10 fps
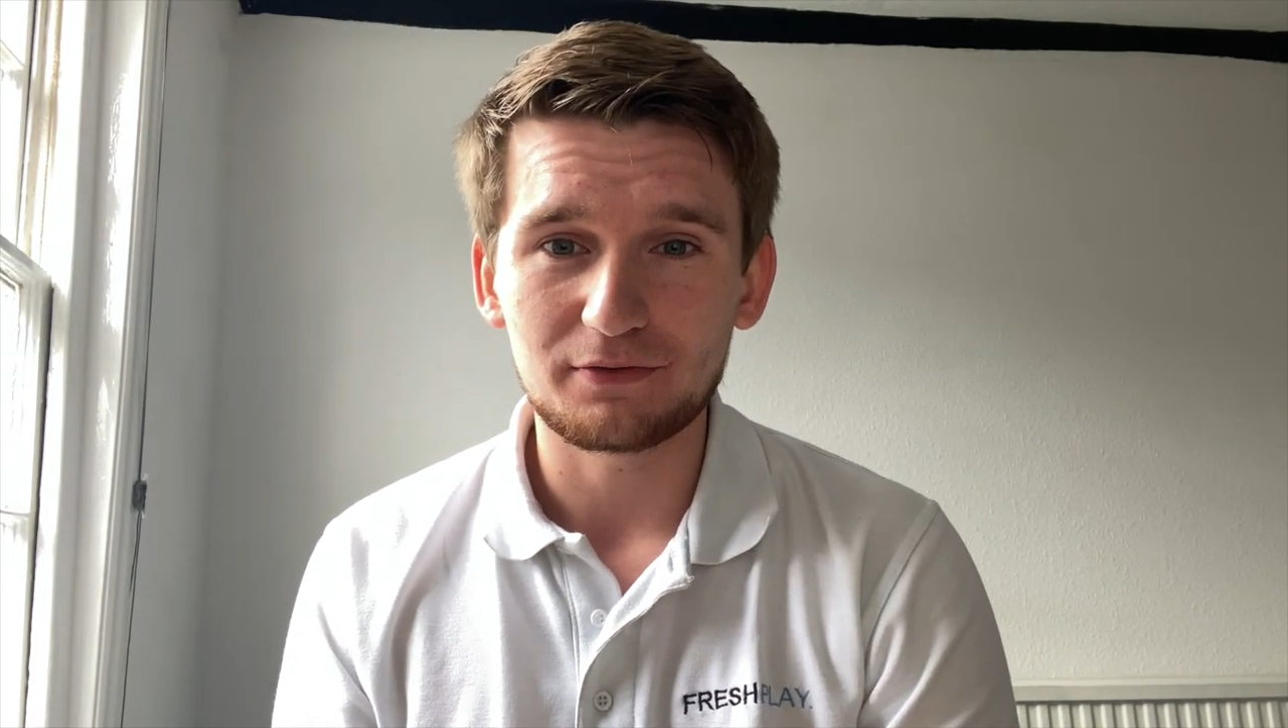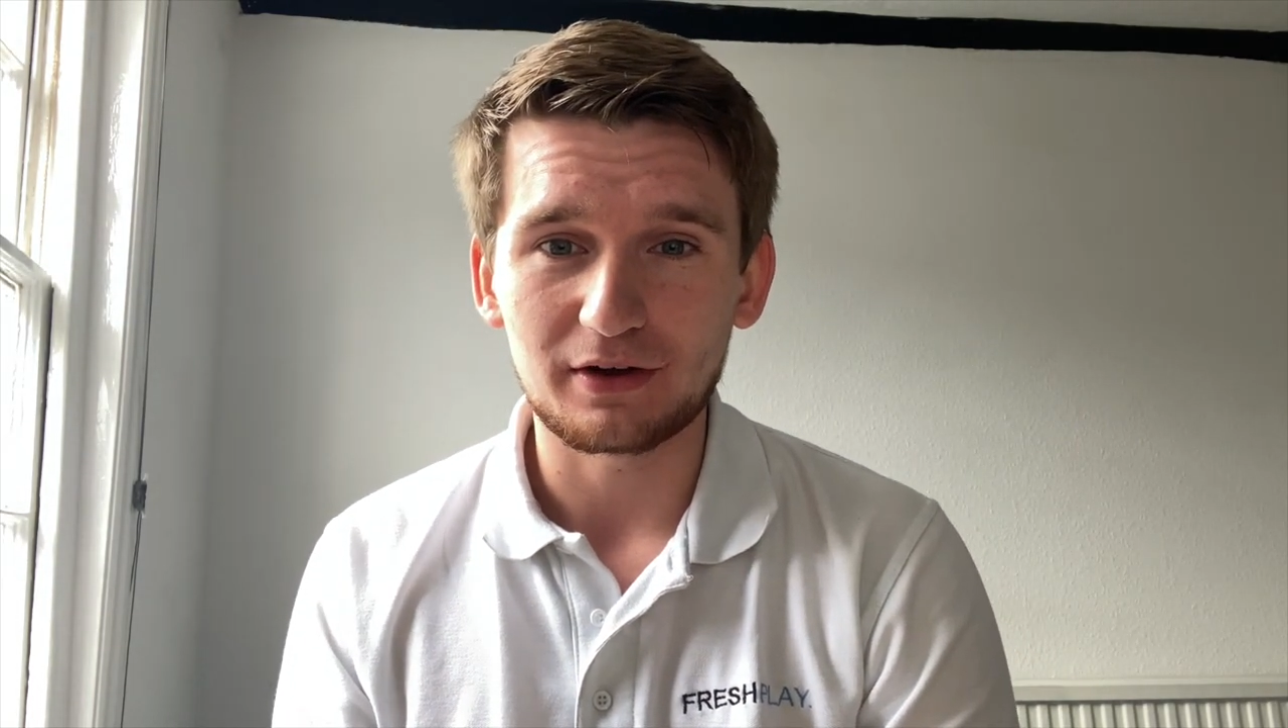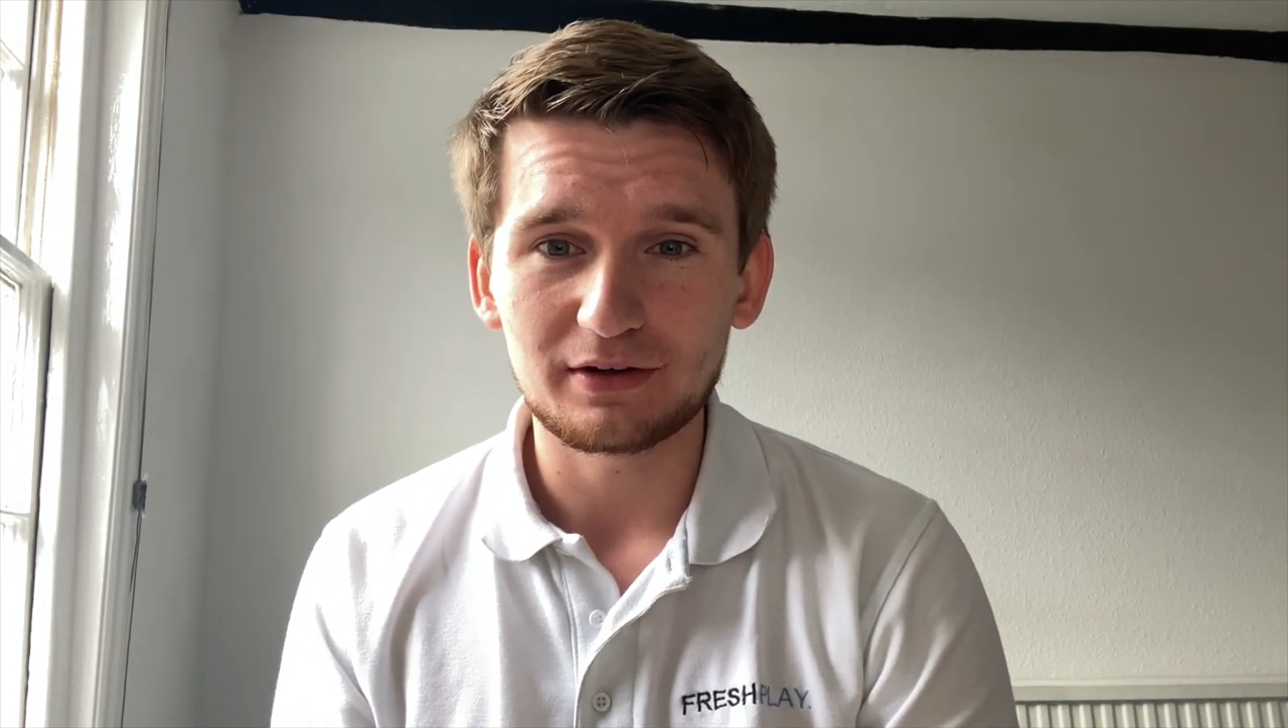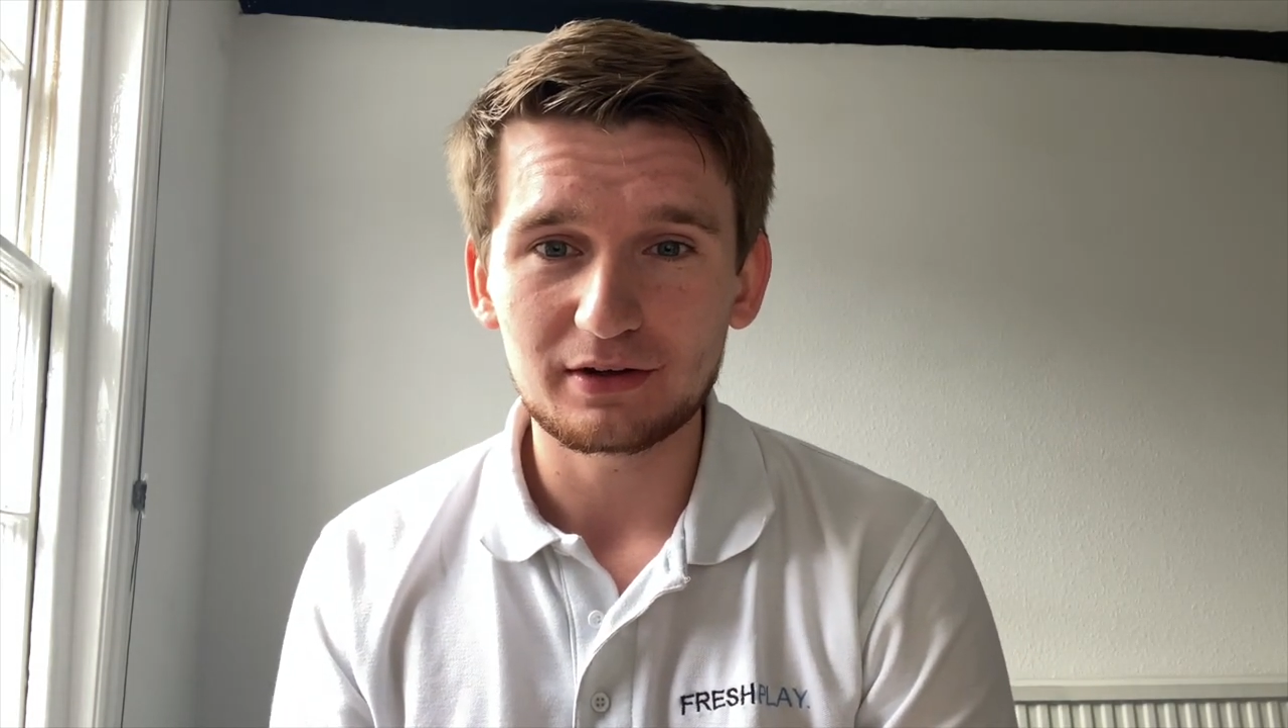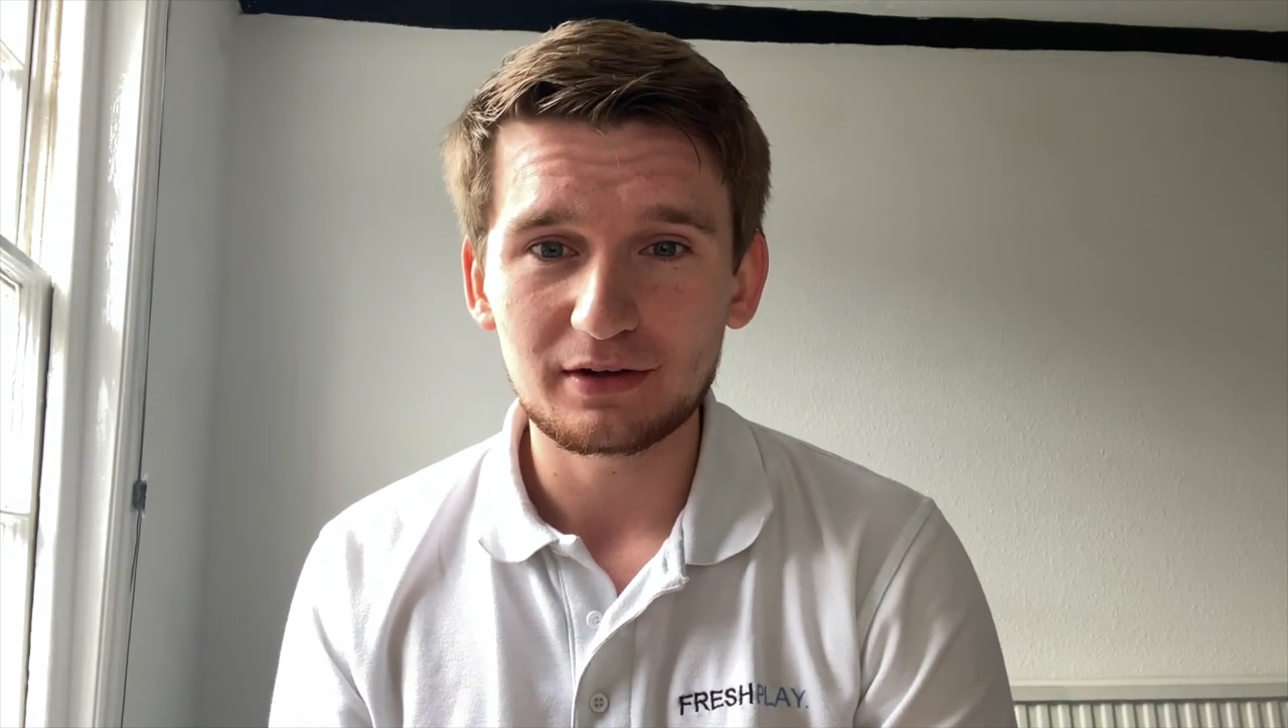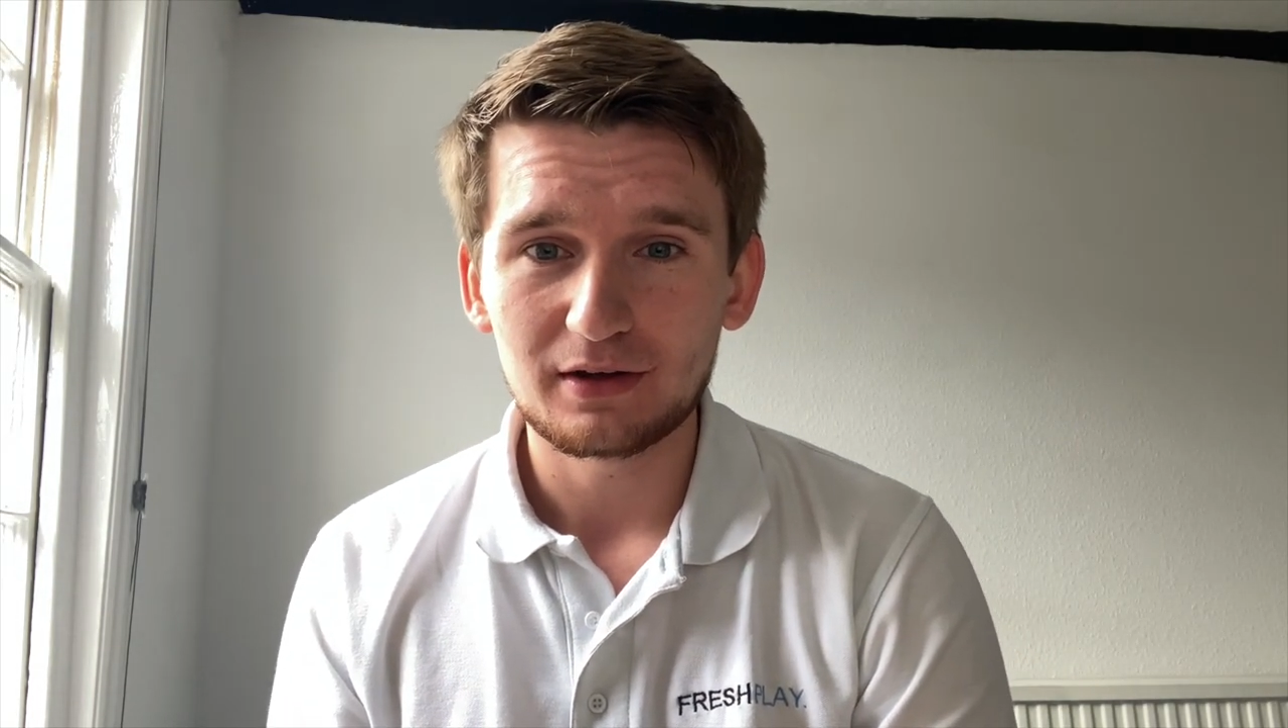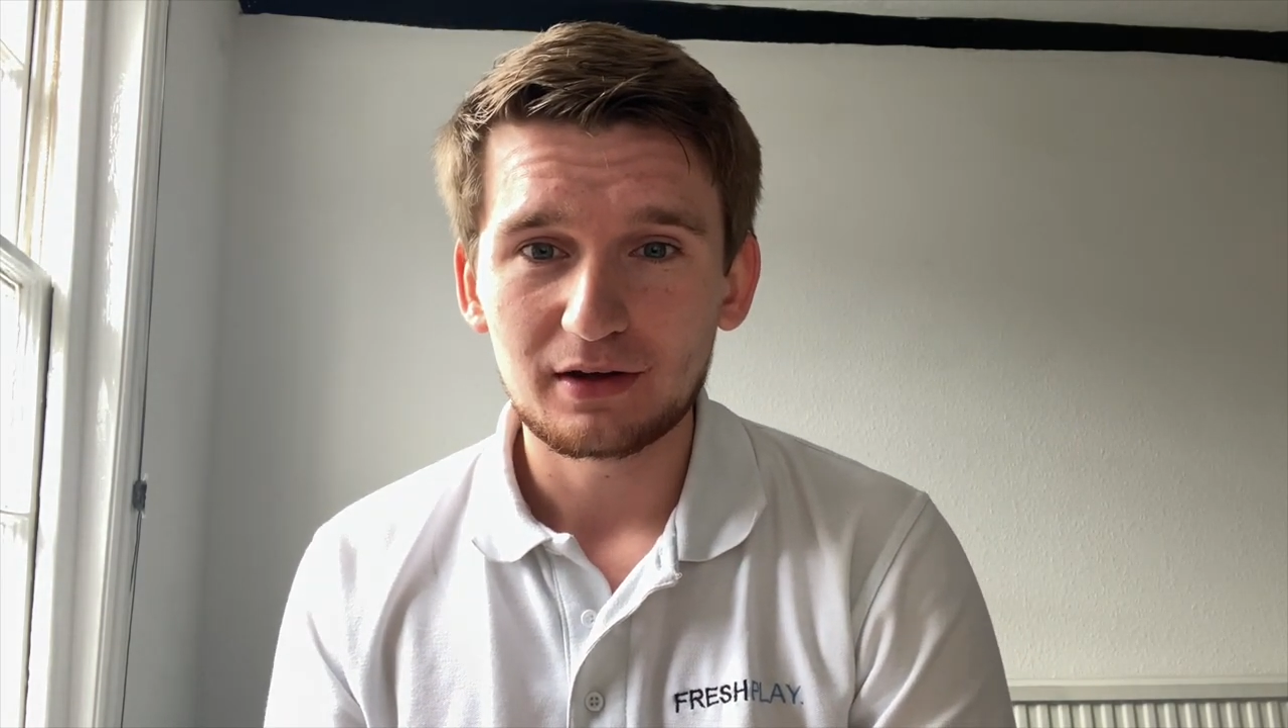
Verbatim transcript: funding,